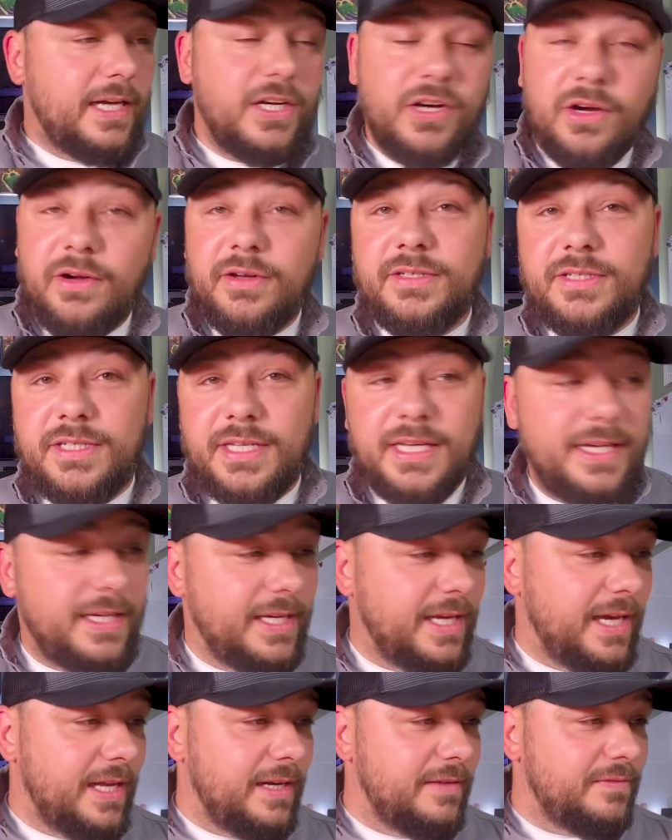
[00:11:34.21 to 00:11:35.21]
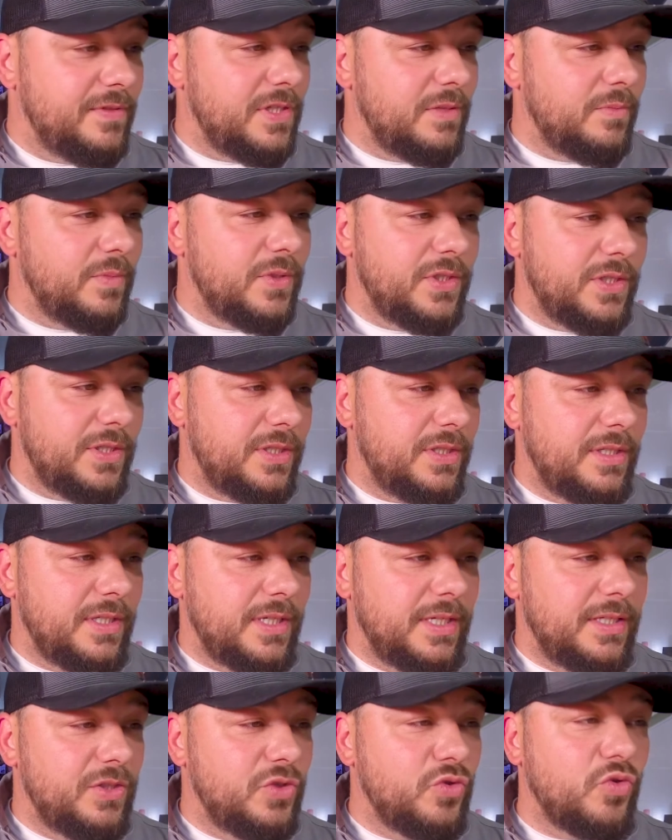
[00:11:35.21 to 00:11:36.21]
courtesy, again, of someone just
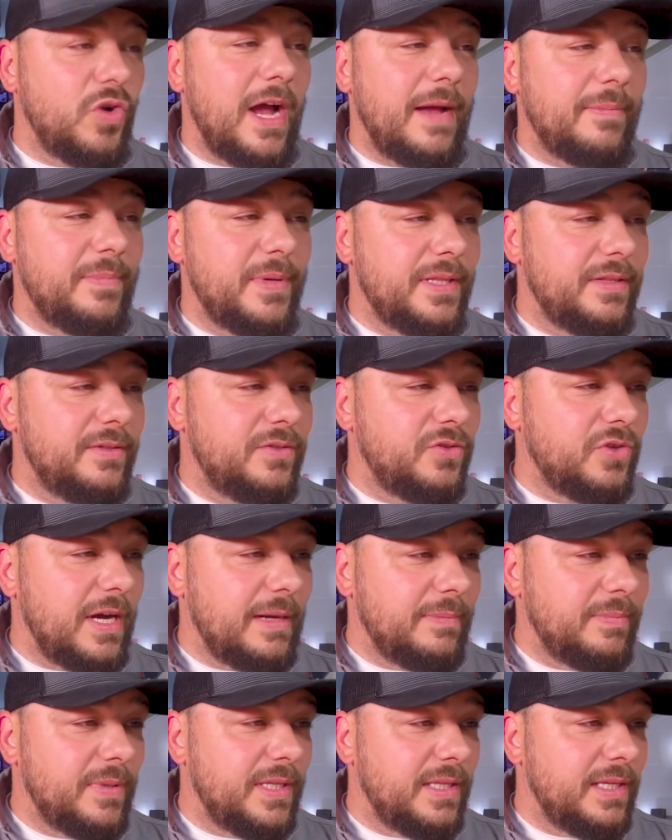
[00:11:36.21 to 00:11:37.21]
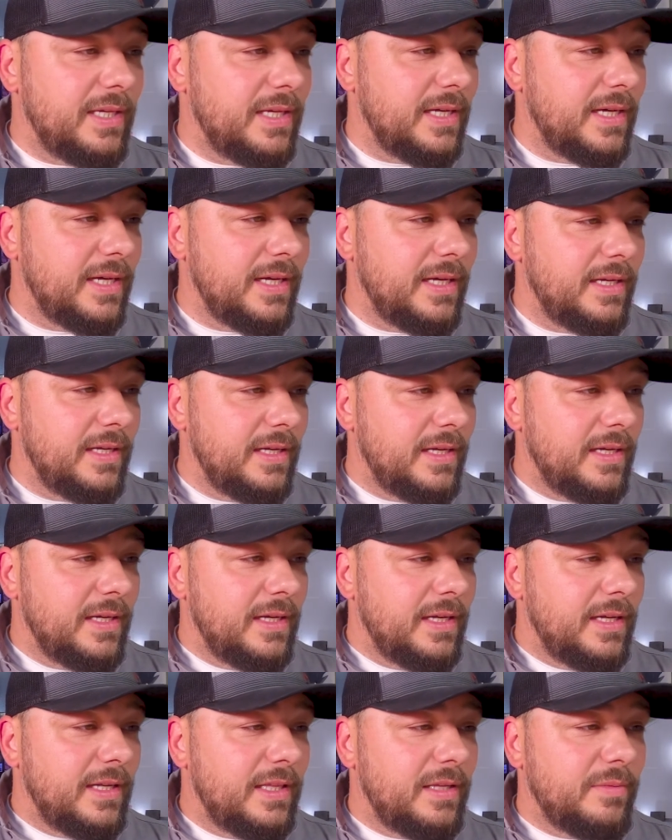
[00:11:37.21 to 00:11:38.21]
dropping the
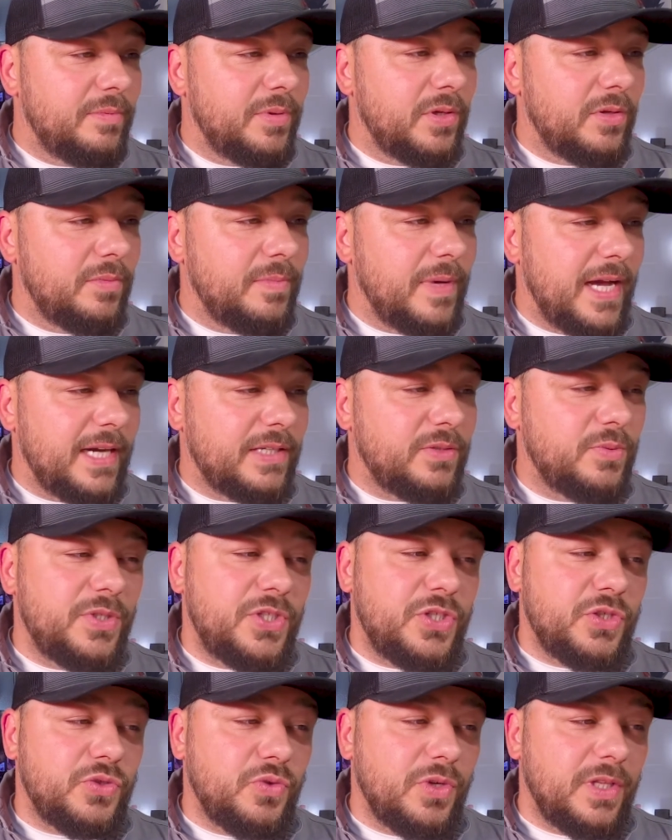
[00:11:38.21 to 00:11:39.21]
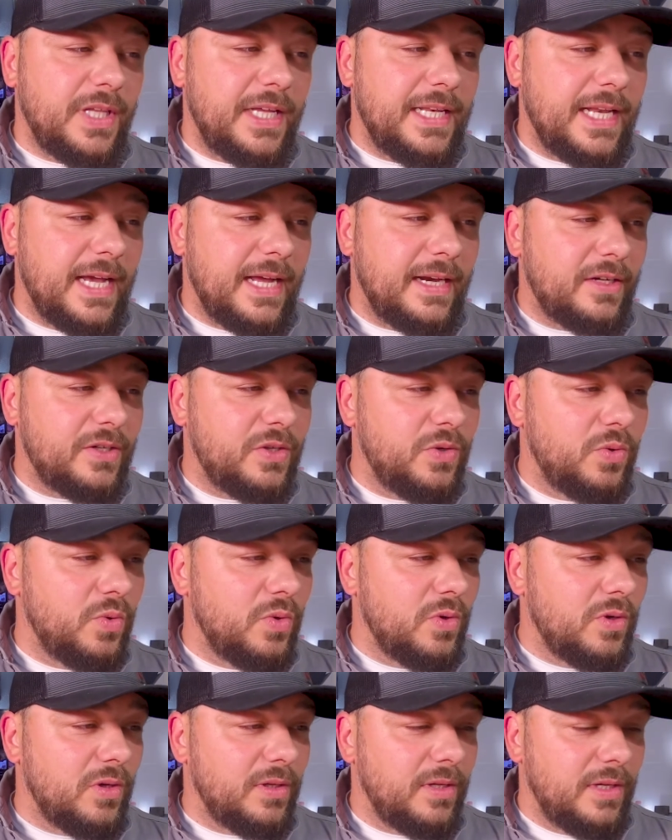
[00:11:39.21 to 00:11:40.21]
pull box, which is really not a
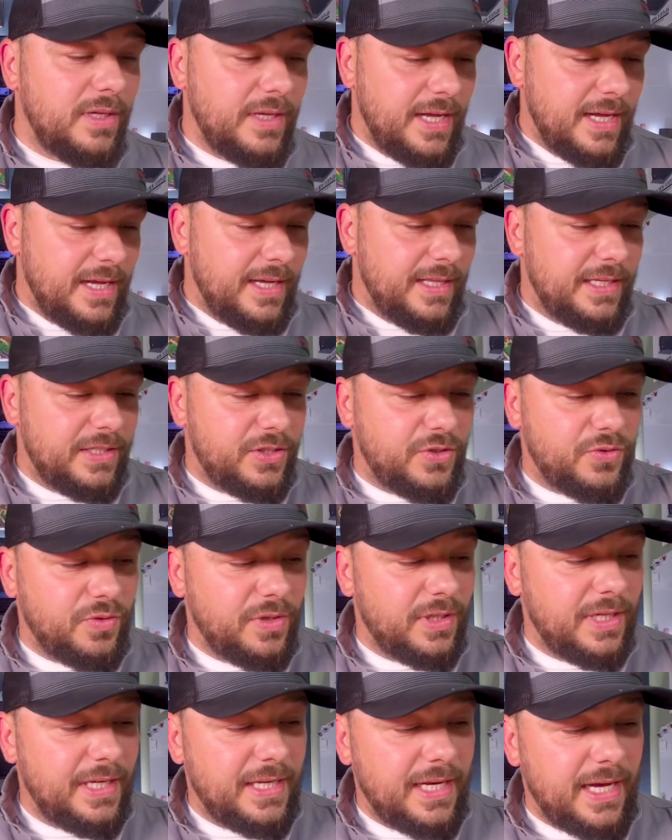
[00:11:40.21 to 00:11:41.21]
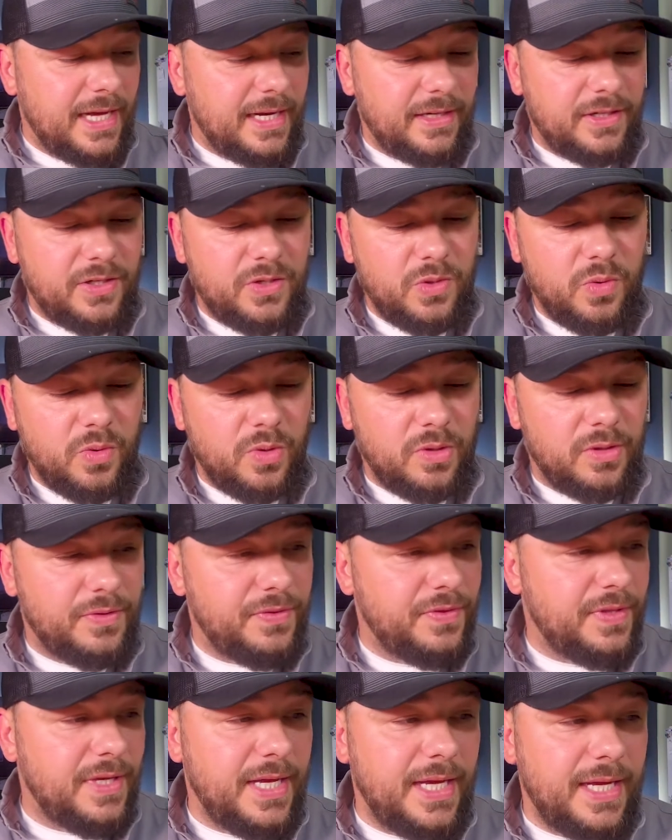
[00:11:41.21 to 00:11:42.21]
cool, that's really not a cool
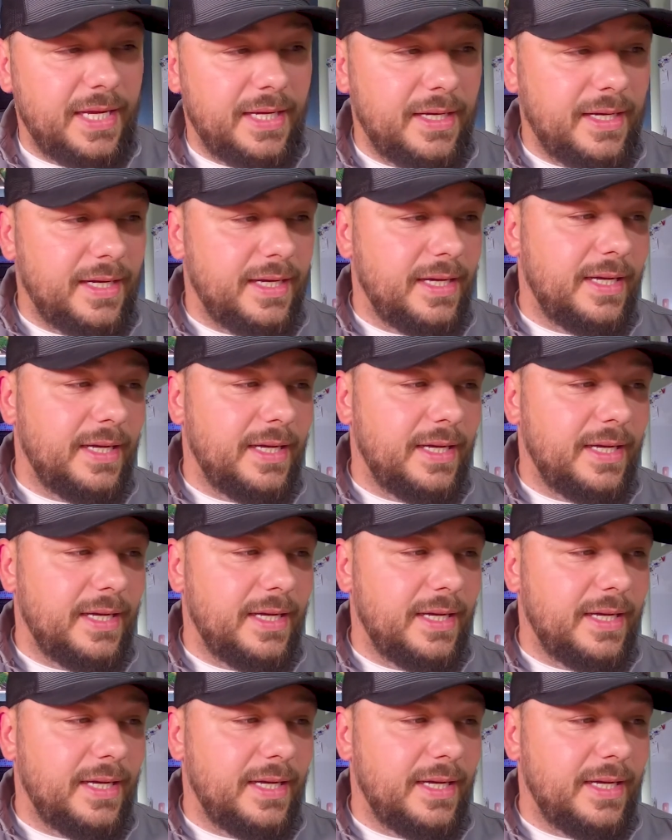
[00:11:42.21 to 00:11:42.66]
thing.